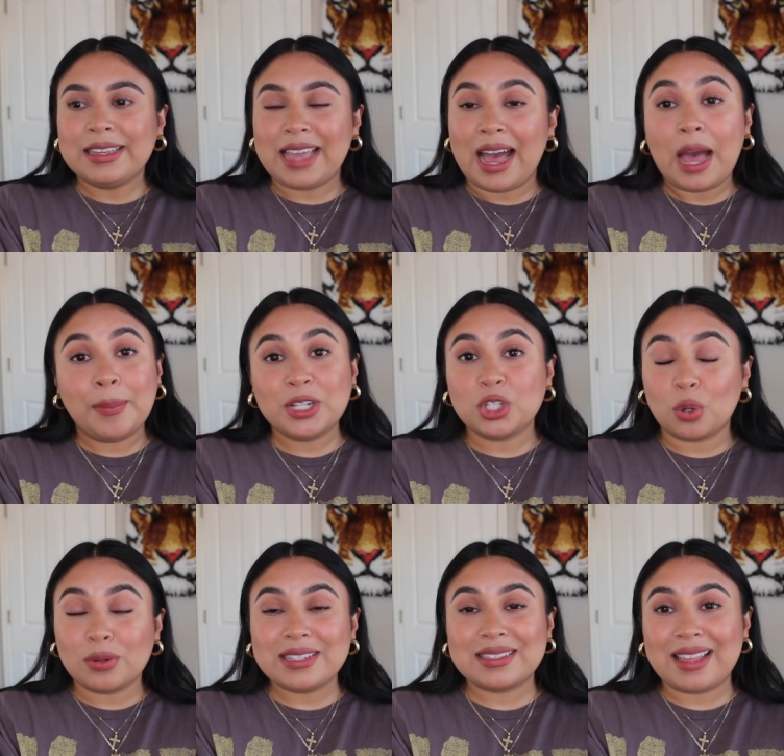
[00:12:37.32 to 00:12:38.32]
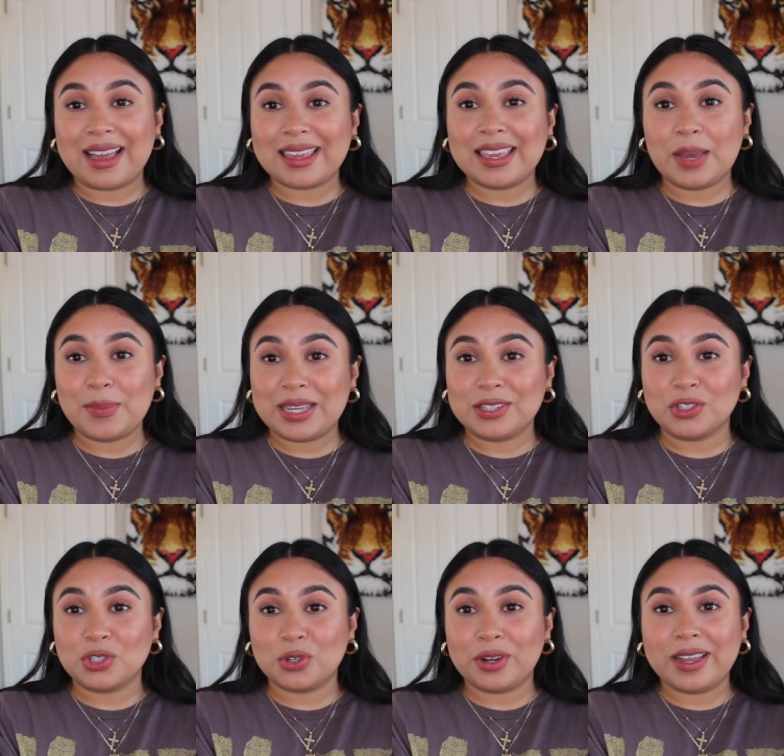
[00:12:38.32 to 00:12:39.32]
yeah, I've been totally slacking on my
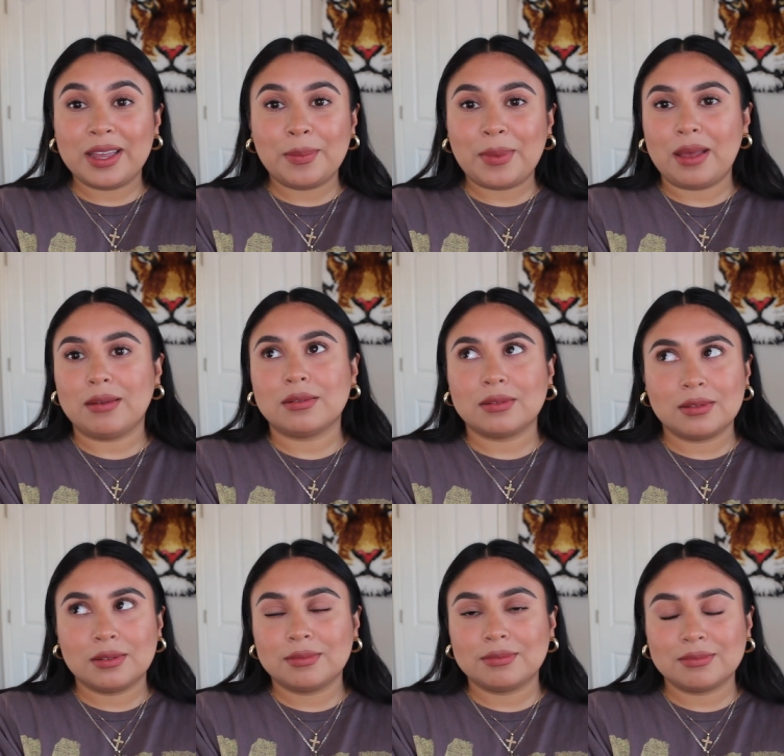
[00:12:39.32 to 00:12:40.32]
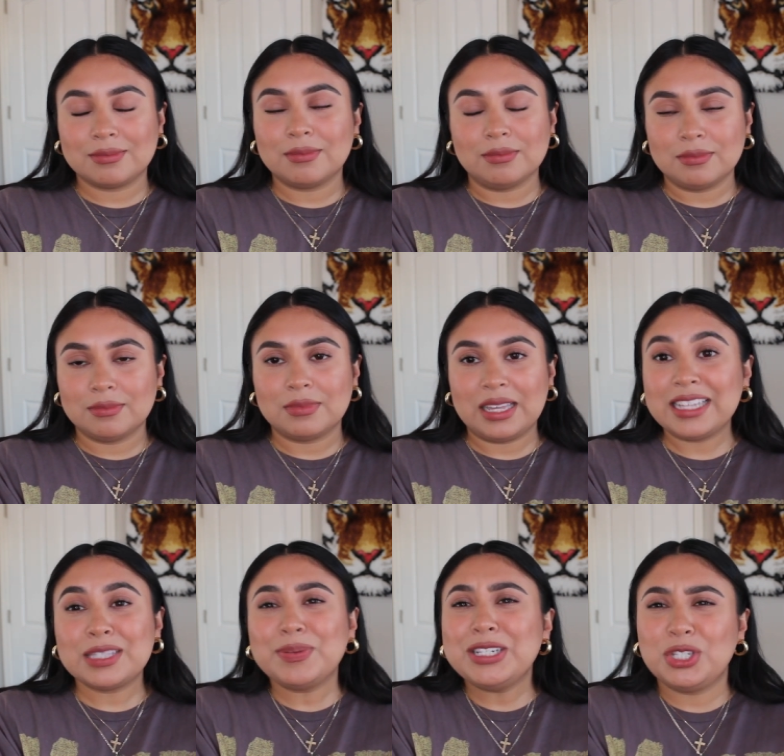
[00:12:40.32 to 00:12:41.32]
Instagram. Ugh.
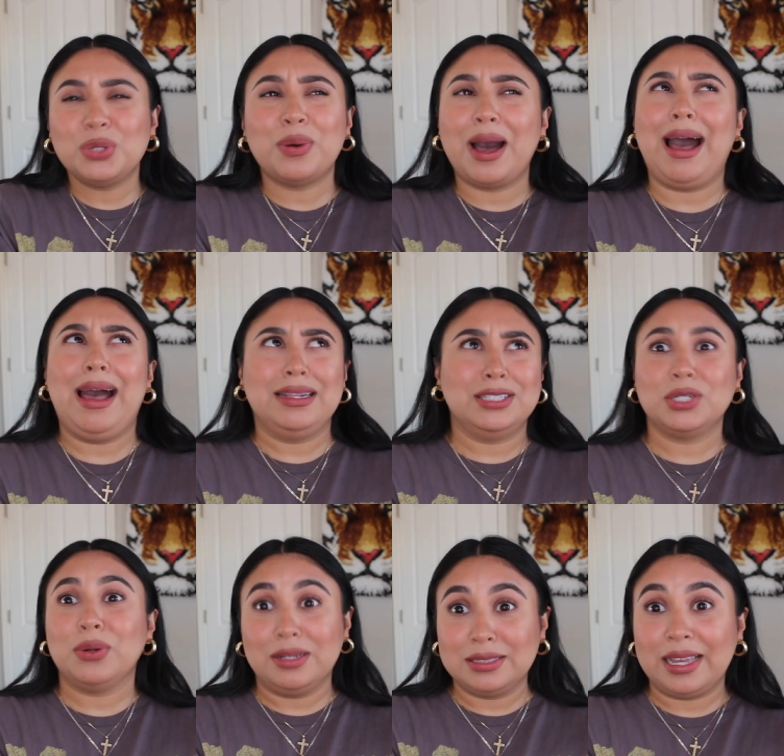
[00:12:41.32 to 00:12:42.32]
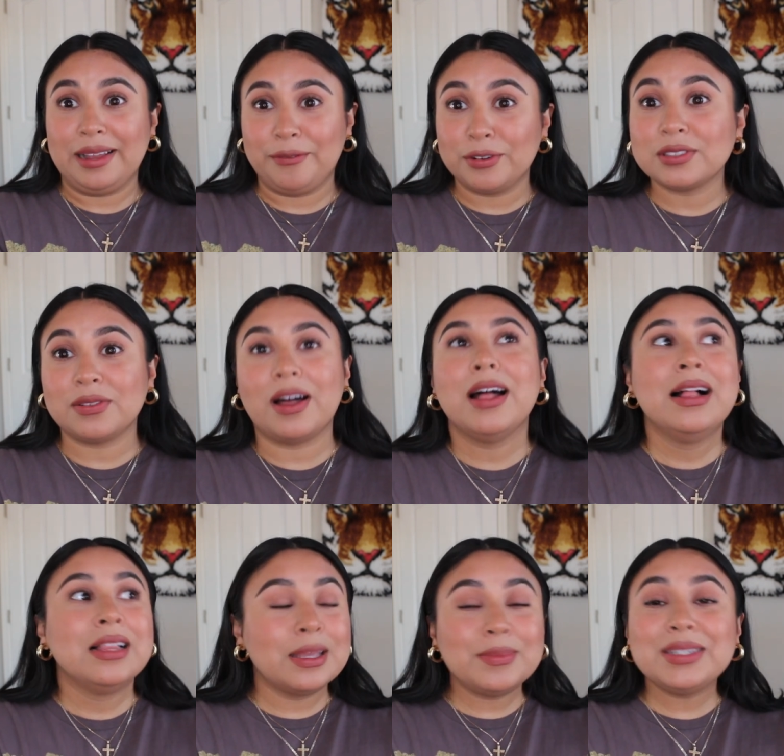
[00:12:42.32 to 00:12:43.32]
It's been too hot to go outside. First of all,
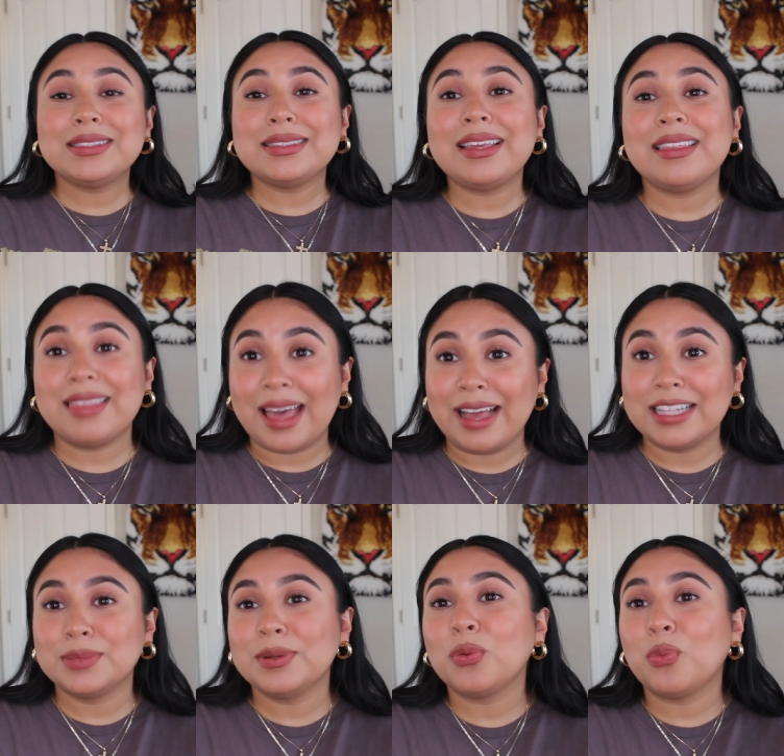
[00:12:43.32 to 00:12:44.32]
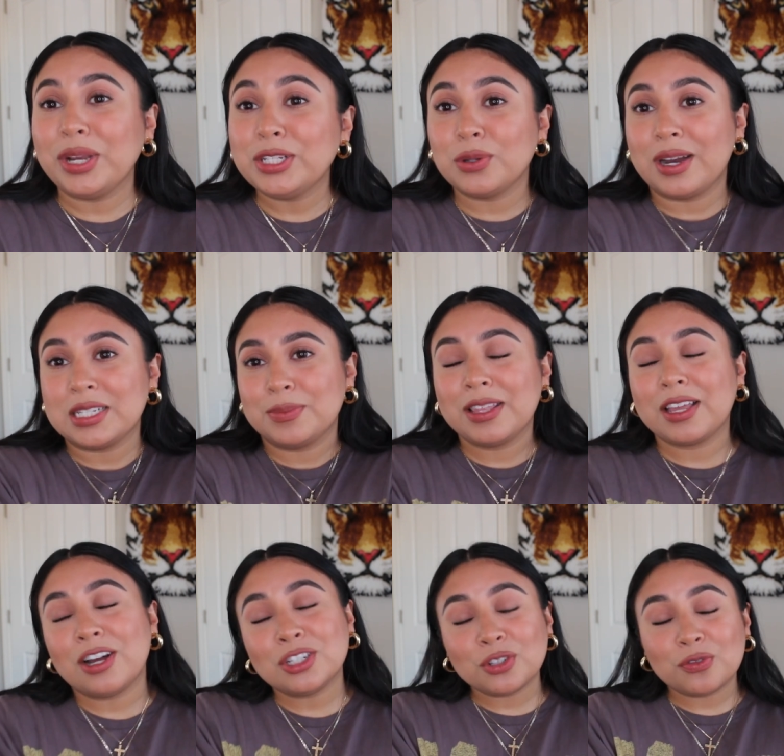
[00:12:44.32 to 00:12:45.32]
let me say that. It's been way too hot. It's been
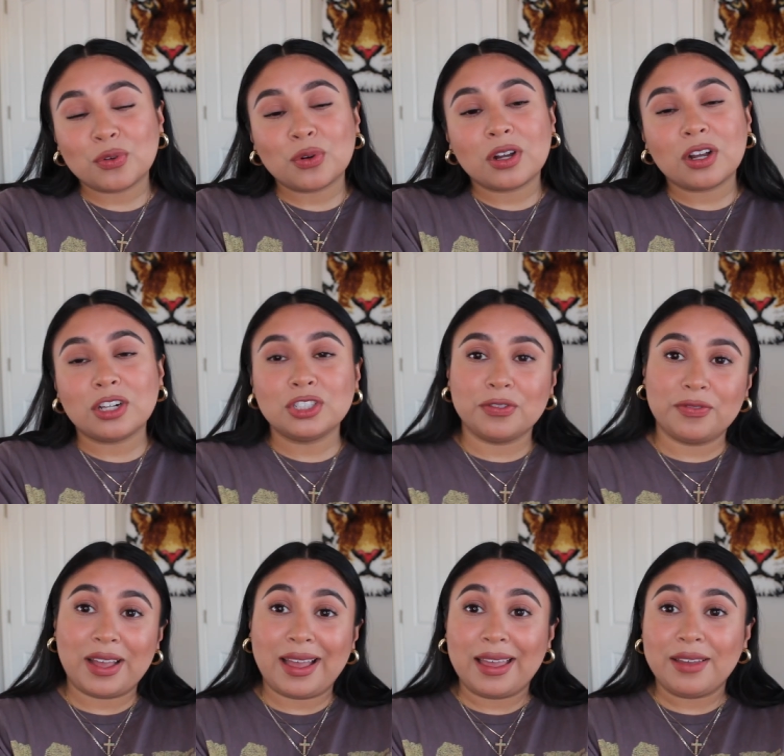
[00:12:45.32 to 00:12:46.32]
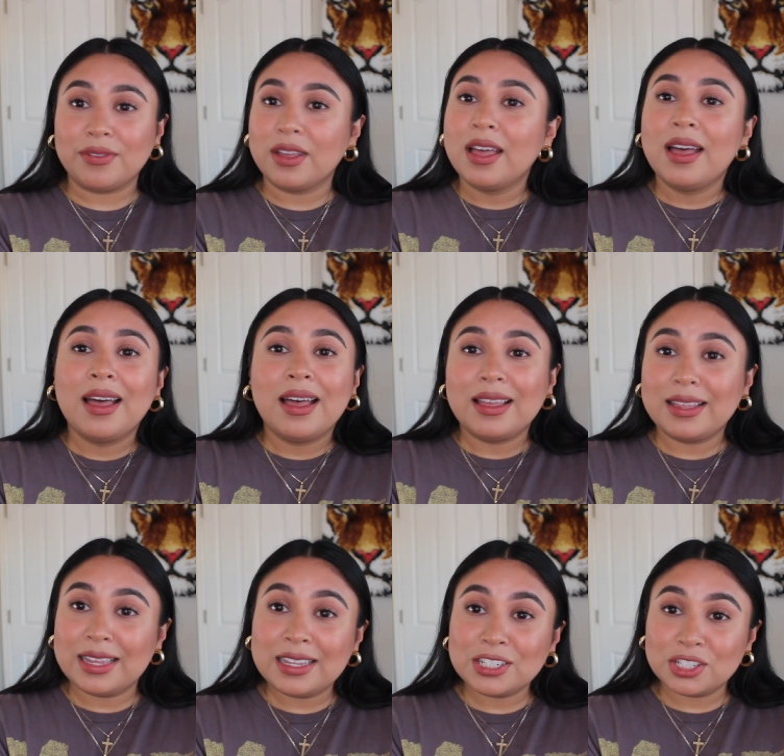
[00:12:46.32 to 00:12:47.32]
like 104, 105
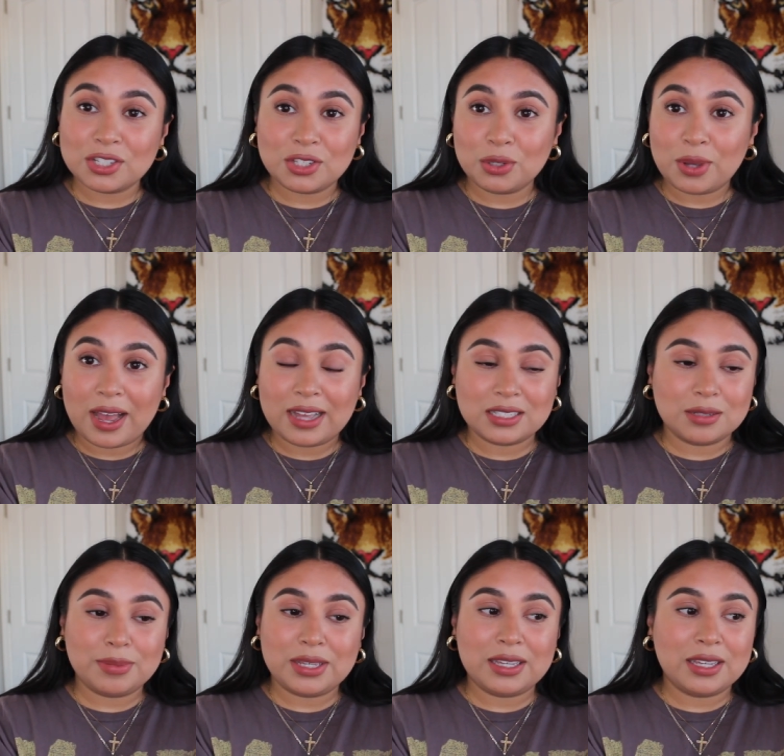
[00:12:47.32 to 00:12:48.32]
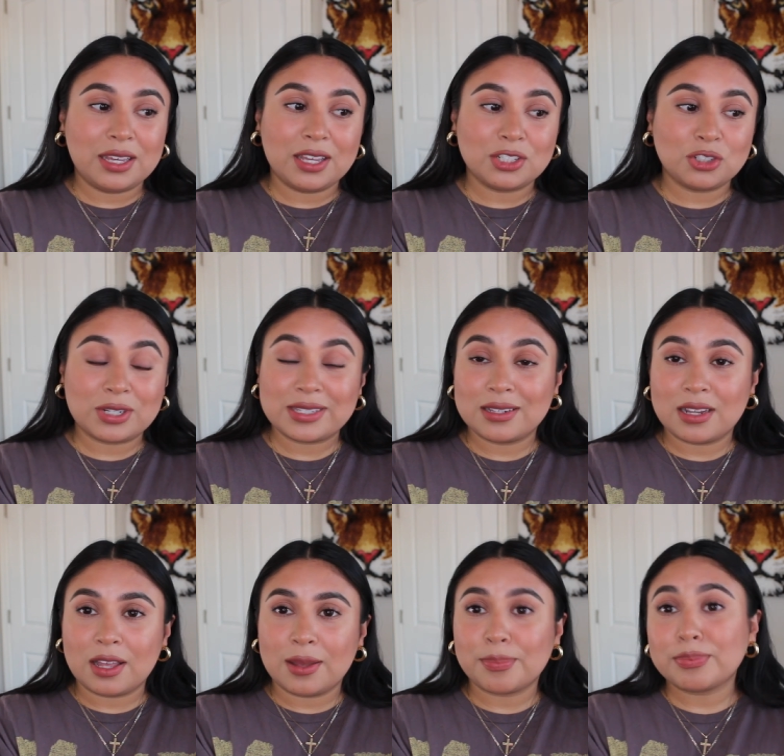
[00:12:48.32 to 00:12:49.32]
it's just too hot to be dressing
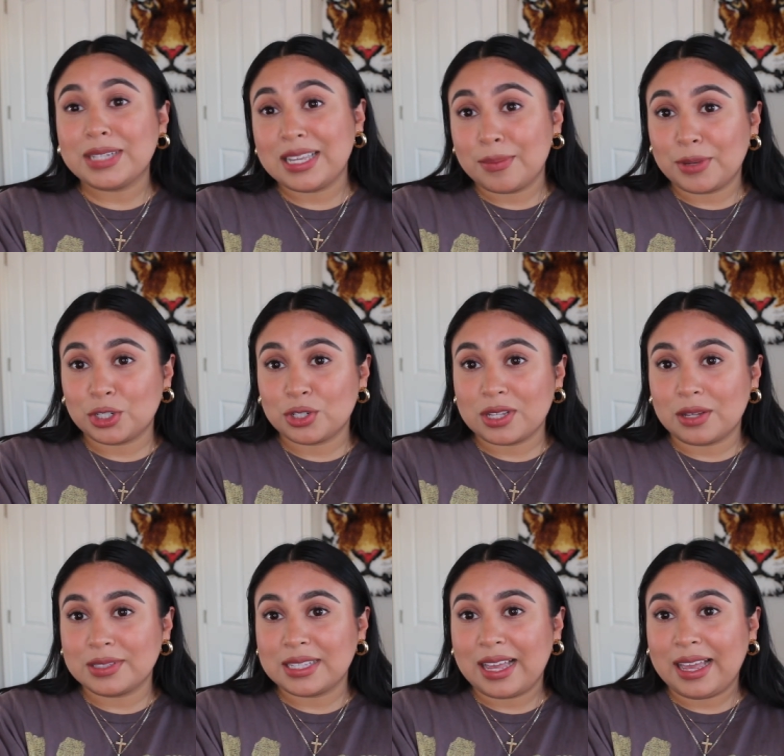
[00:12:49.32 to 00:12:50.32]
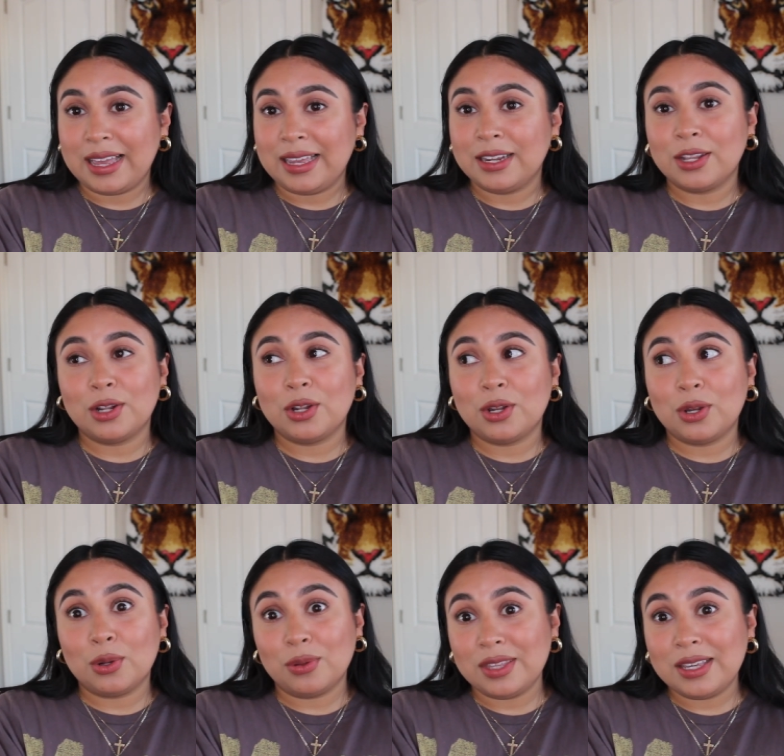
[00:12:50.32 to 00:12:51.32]
up, taking pictures outside.
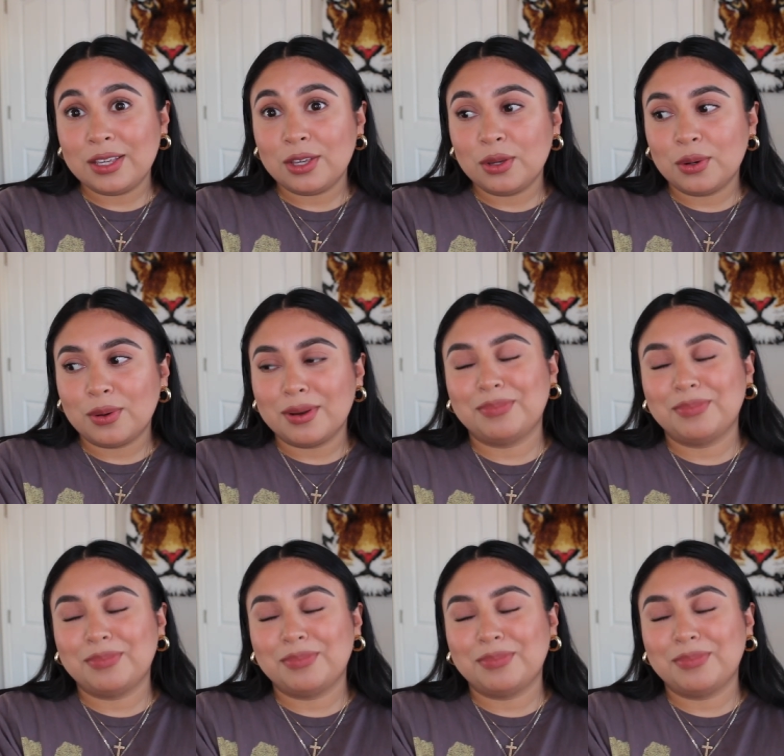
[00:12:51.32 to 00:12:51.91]
No thank you,